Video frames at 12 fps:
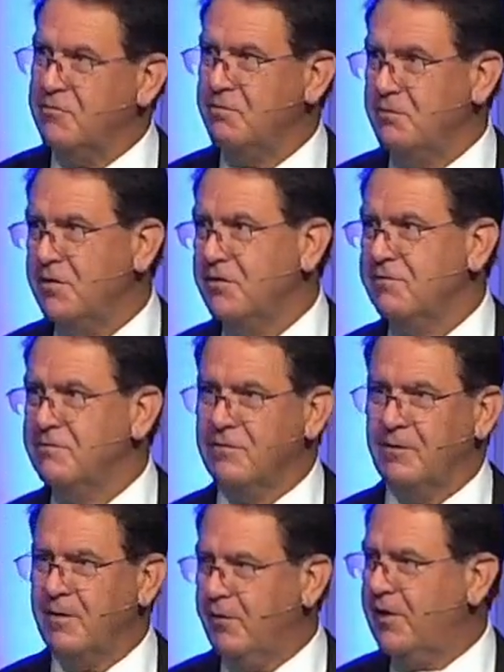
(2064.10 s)

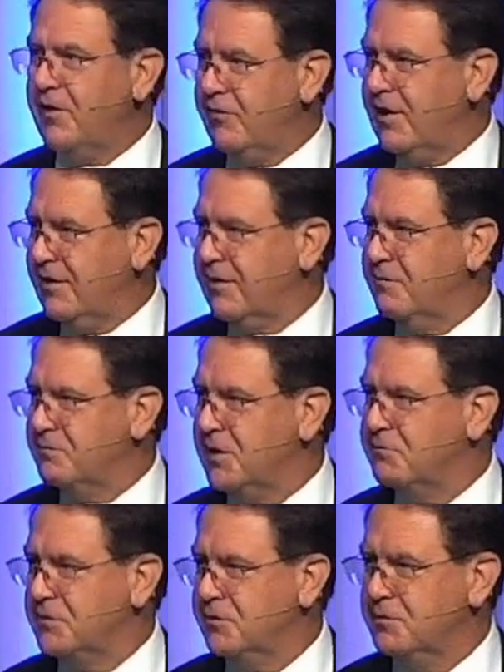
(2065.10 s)
million, whatever that it comes
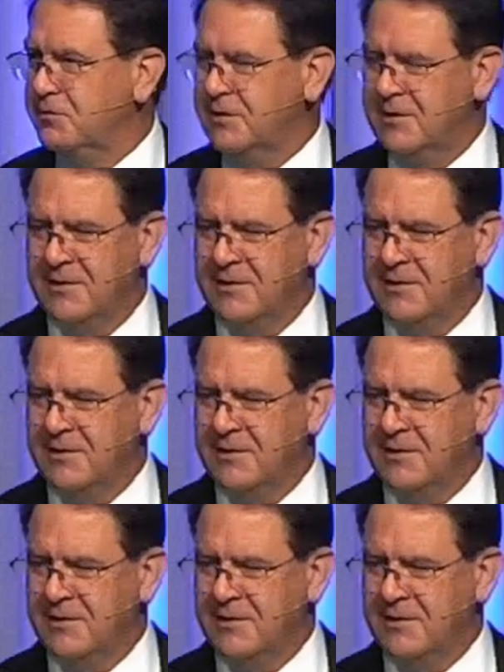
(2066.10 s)
up to.